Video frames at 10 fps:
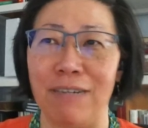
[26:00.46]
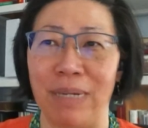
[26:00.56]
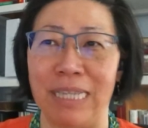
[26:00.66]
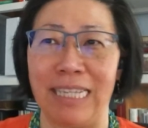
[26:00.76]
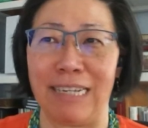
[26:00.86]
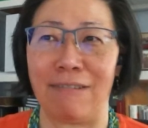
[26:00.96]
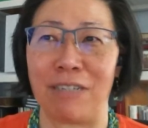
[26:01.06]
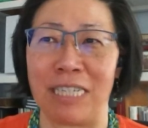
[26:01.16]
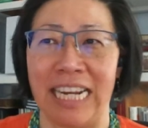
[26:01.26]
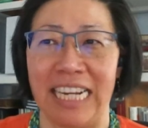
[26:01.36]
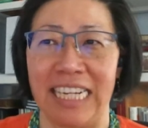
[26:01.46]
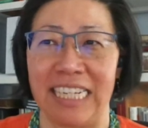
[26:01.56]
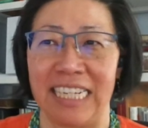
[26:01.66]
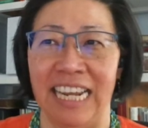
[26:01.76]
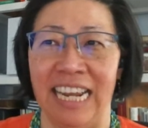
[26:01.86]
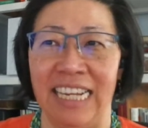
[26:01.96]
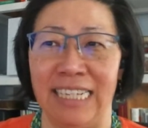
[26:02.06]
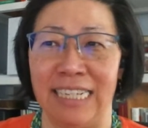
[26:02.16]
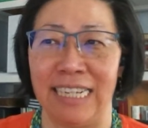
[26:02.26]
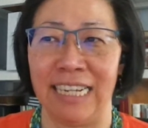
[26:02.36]
but that they're retained
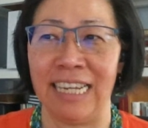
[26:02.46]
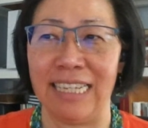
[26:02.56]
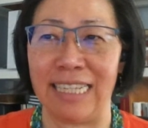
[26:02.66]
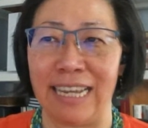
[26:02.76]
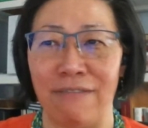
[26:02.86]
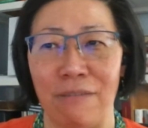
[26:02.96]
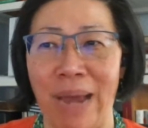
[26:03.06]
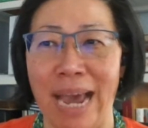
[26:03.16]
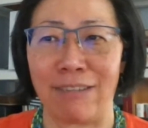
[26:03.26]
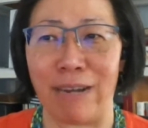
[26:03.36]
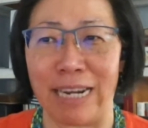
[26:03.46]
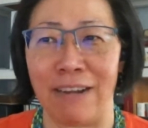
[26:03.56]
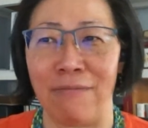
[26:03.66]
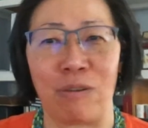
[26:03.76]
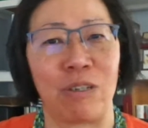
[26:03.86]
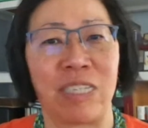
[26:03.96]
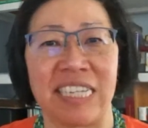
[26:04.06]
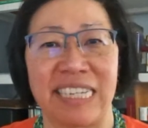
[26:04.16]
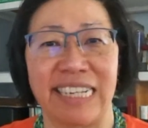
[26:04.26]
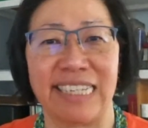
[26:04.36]
and that they have a pathway of
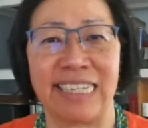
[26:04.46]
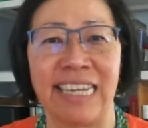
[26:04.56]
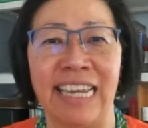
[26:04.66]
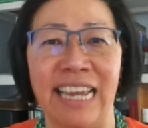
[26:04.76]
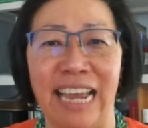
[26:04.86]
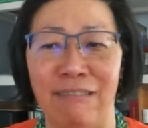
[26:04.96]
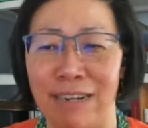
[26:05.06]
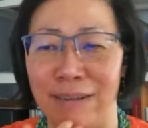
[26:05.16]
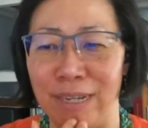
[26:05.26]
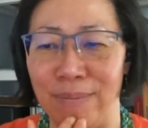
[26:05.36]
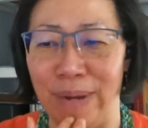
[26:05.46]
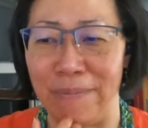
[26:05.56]
persistence. And what I mean by a